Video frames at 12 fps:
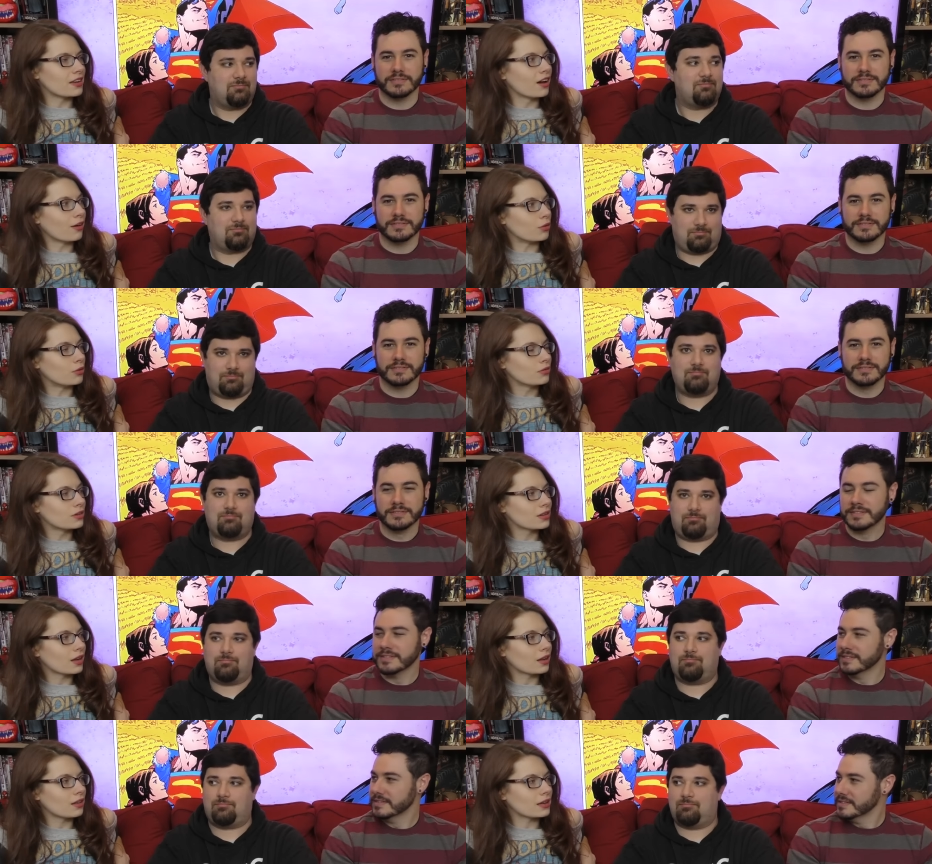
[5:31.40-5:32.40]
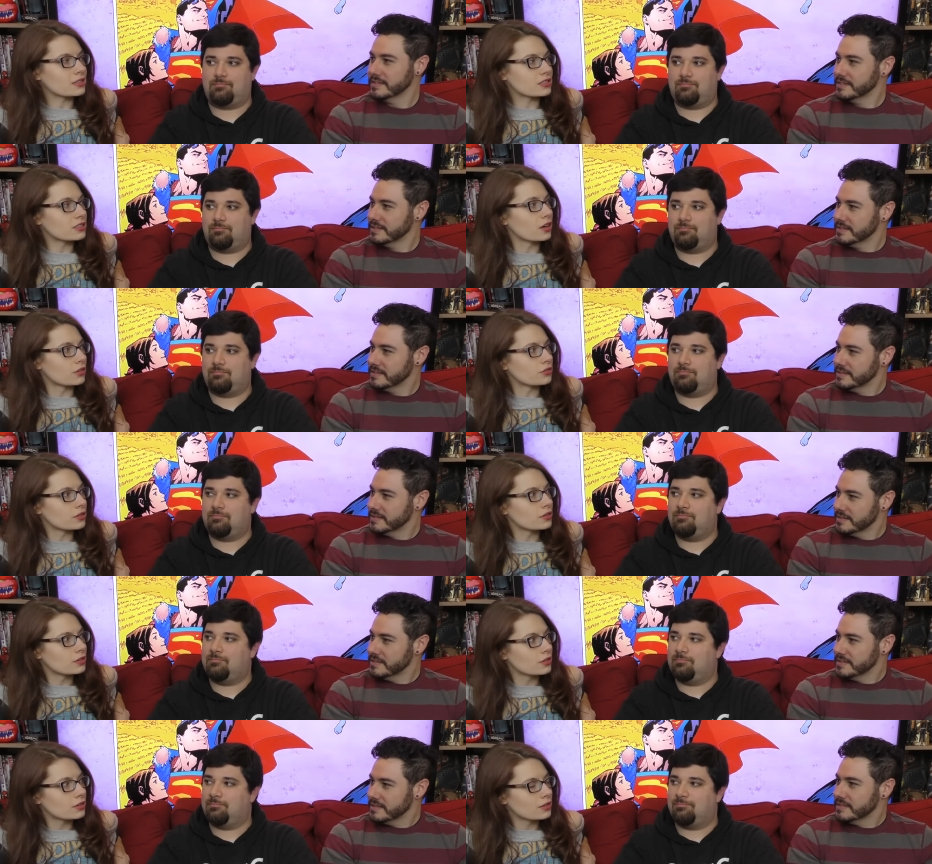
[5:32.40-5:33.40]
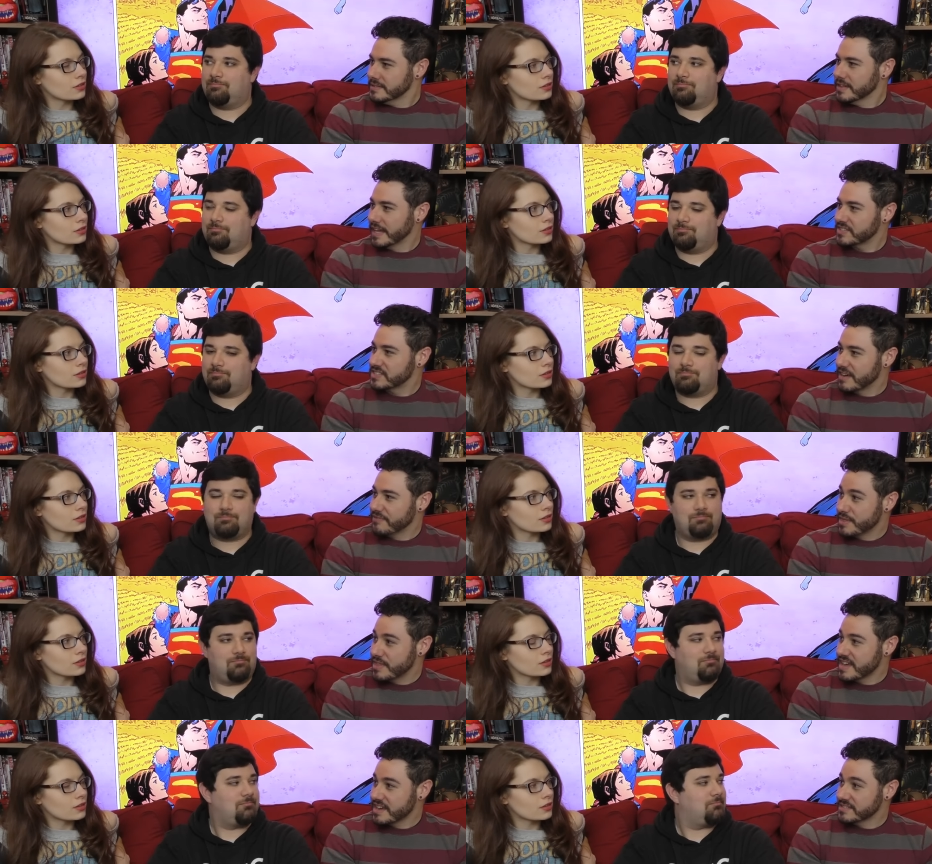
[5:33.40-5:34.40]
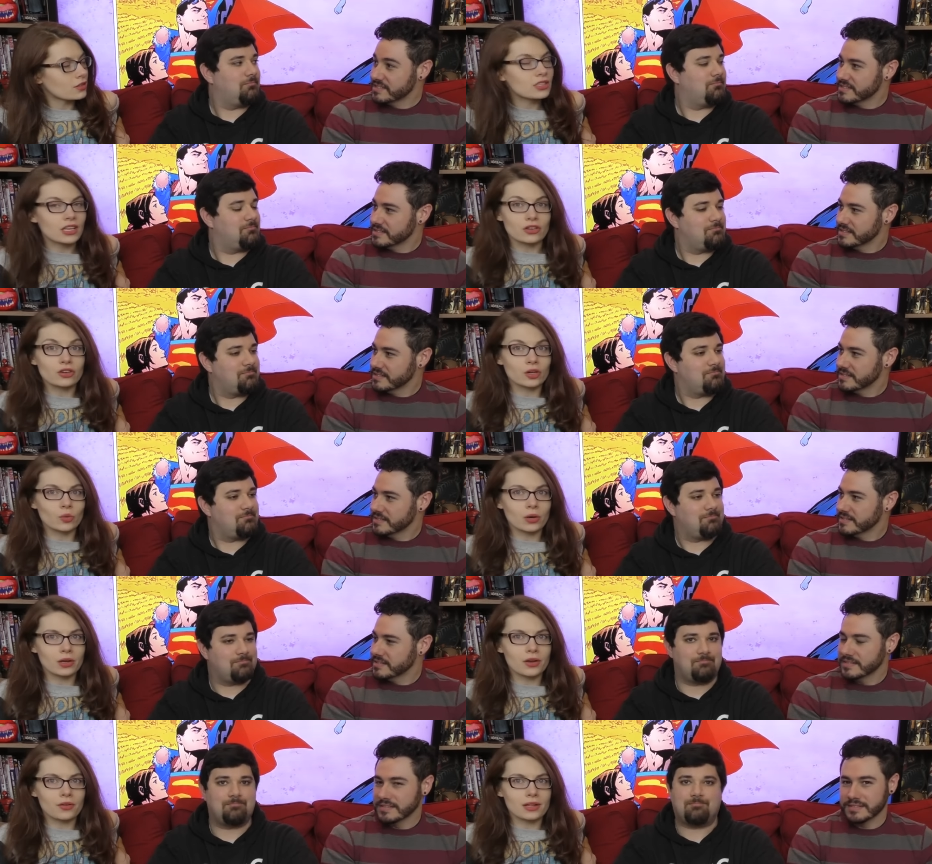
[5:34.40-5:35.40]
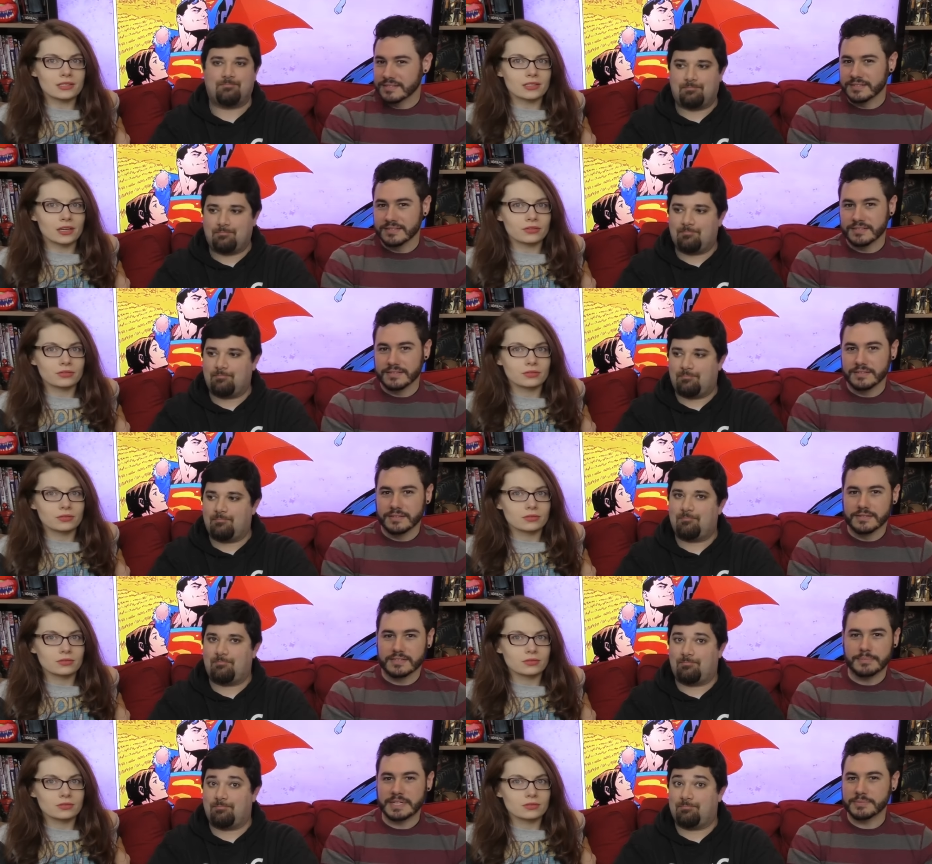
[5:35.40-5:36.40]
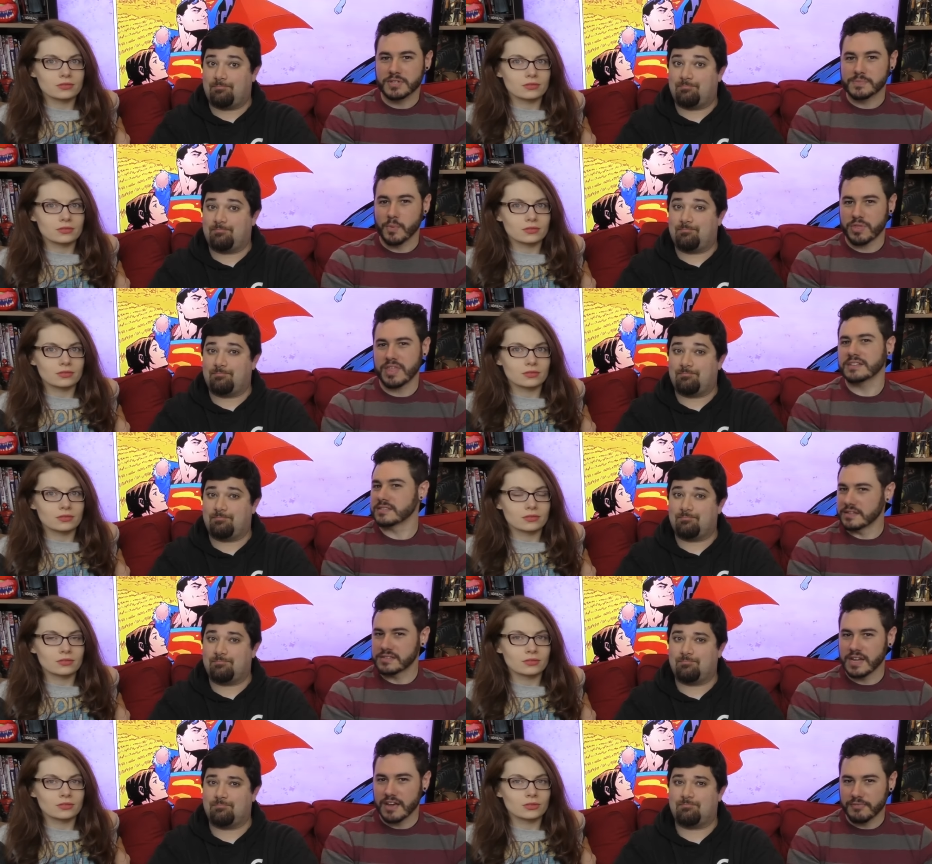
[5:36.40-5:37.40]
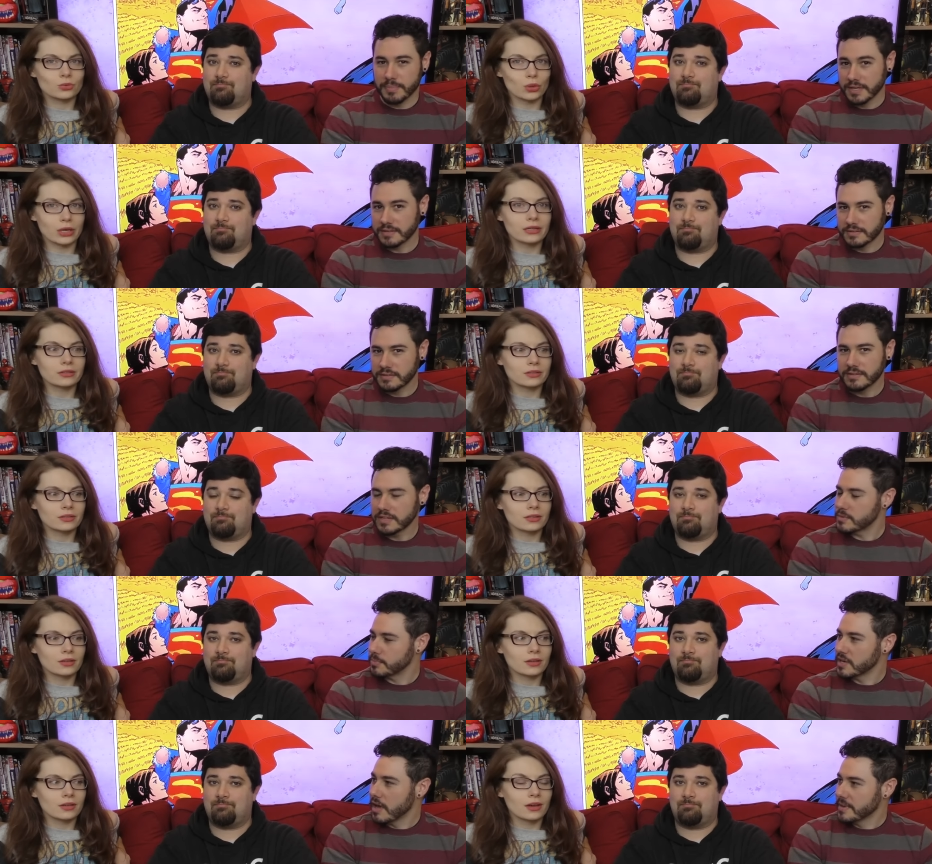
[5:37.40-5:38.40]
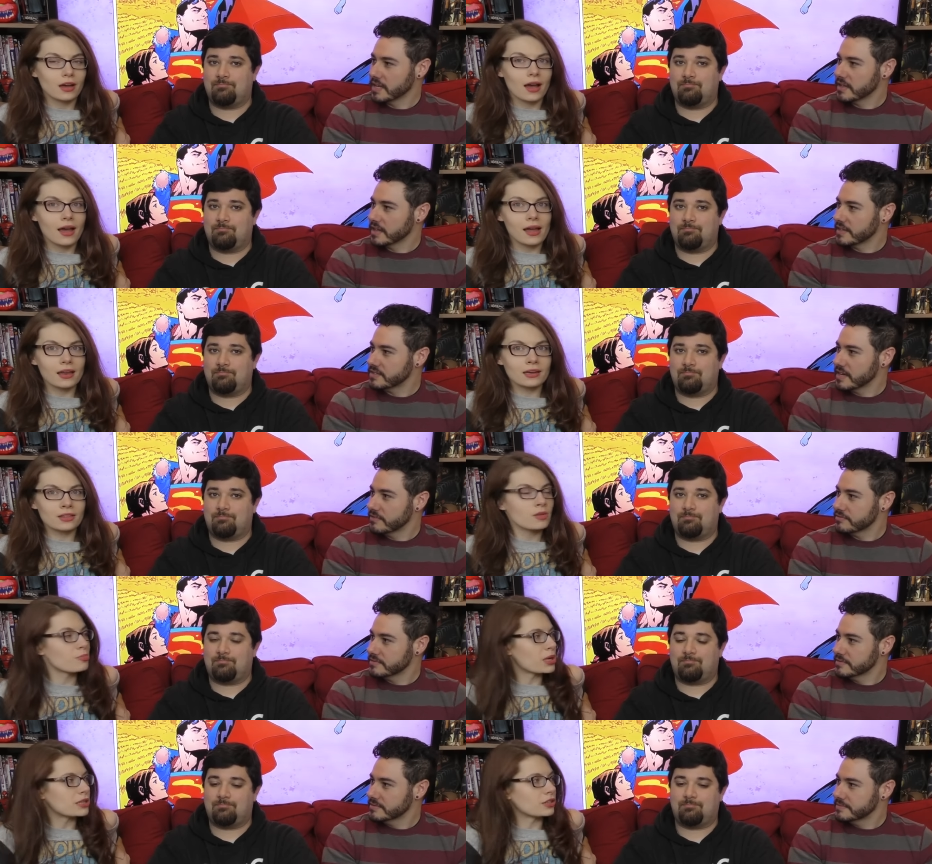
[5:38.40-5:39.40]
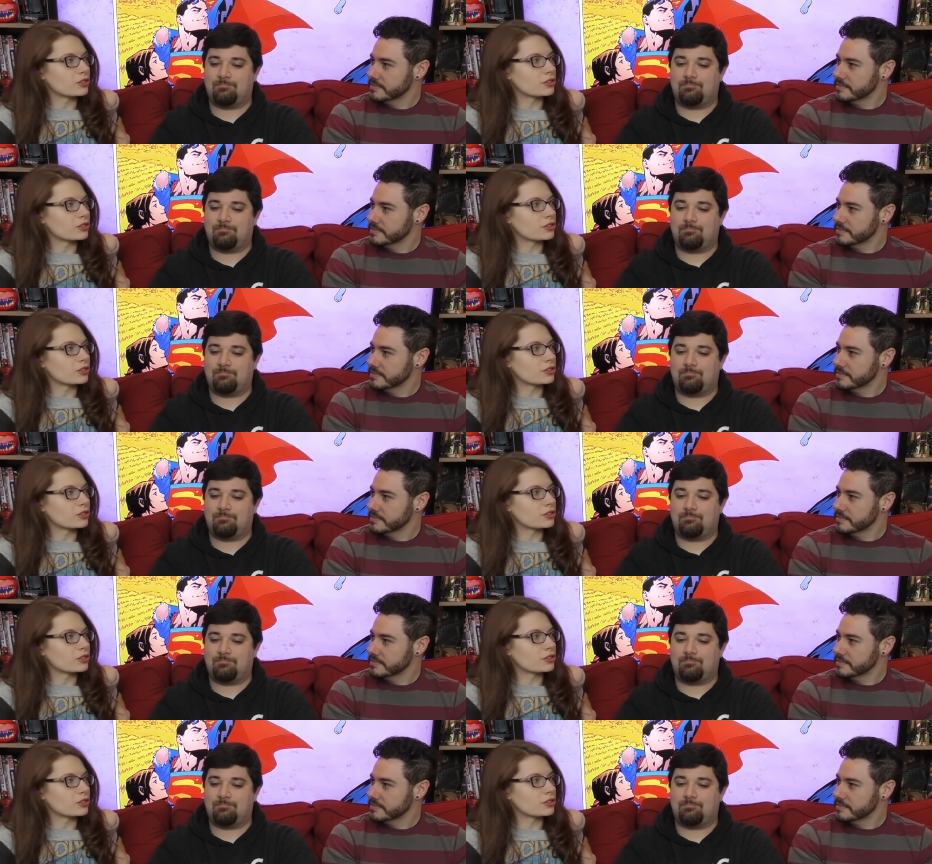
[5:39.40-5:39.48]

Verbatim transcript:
Speaker 1: know. A lot of stuff.
Speaker 2: A lot of stuff and things.
Speaker 1: Yeah, you're going to want to know that stuff.
Speaker 2: Sometimes there's more things than stuff, but right? there's a predominantly a lot.
Speaker 1: And I think Ben